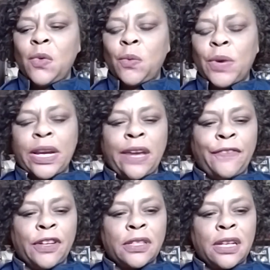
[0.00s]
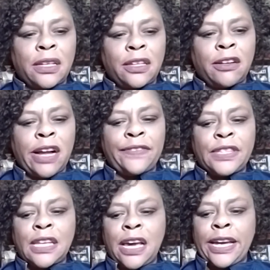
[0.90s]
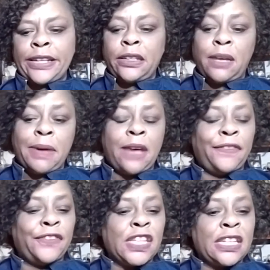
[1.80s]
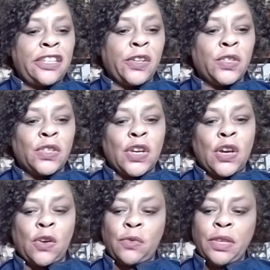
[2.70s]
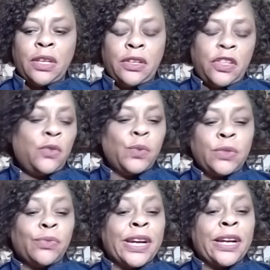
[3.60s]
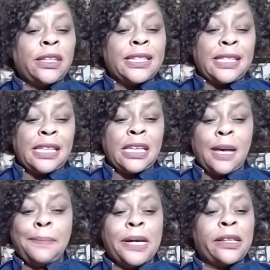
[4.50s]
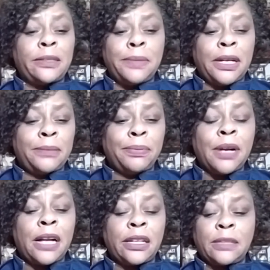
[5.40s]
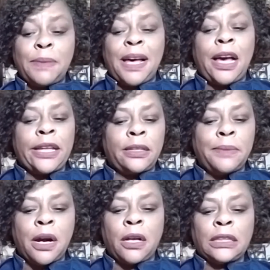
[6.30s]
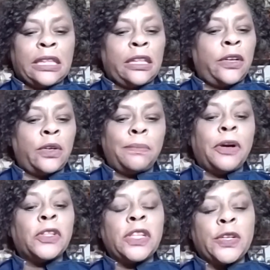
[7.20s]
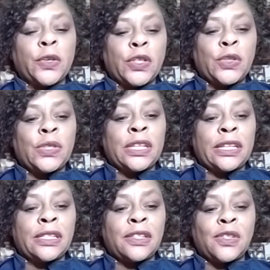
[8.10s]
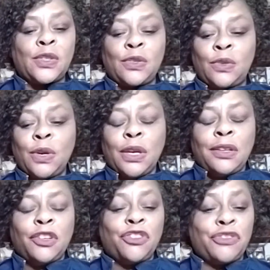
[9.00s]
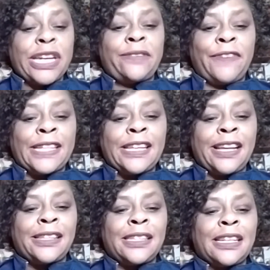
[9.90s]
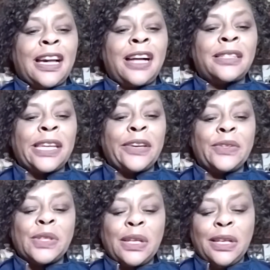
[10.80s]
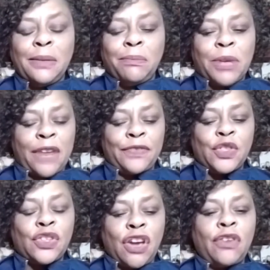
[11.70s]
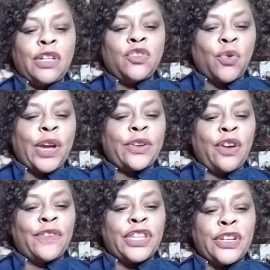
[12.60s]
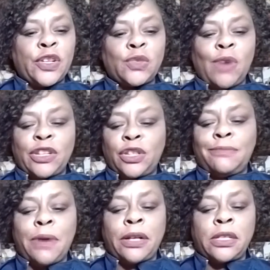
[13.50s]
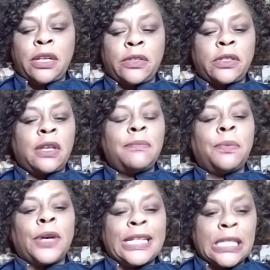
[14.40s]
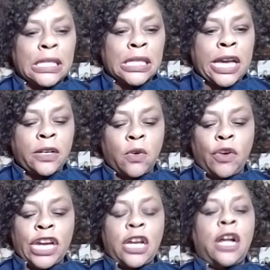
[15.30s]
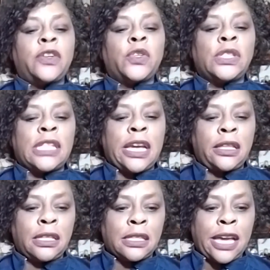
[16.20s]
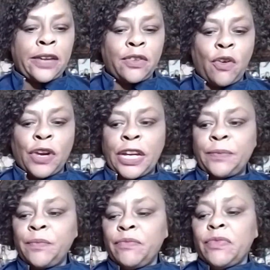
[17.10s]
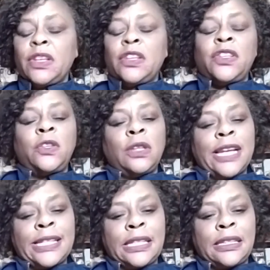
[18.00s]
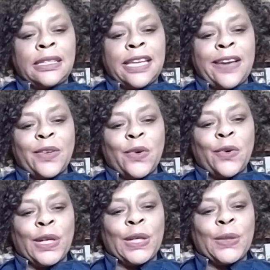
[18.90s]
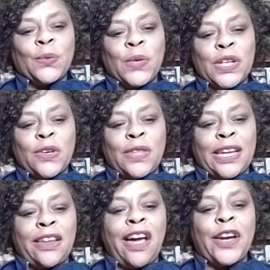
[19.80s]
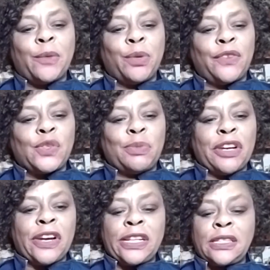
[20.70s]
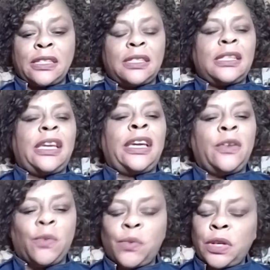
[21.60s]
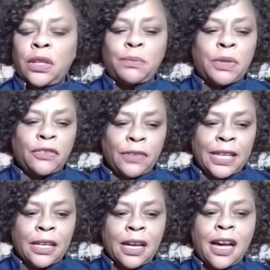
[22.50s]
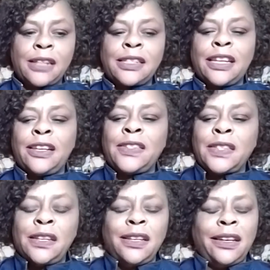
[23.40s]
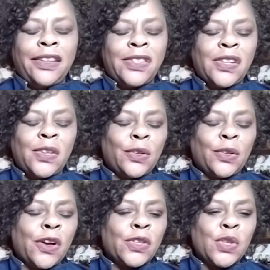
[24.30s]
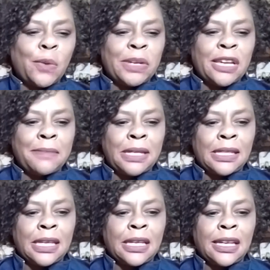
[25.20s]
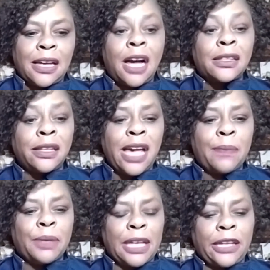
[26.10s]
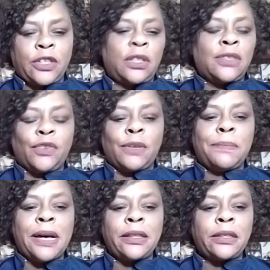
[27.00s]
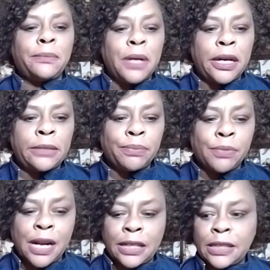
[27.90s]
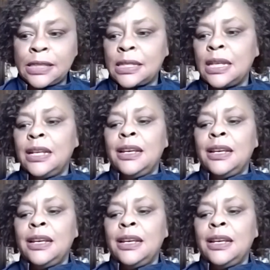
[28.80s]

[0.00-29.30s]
When I first got on the craft side about 15 years ago, you would rarely see a Bottled-in-Bond product behind the bar, alone a bartender using it to create fantastic cocktails. But I've so enjoyed over the years watching bartenders embrace this category, understand this category, utilizing this category. We know that higher proof spirits sing really beautifully in cocktails. And so there are so many amazing cocktail applications for Bottled-in-Bond products.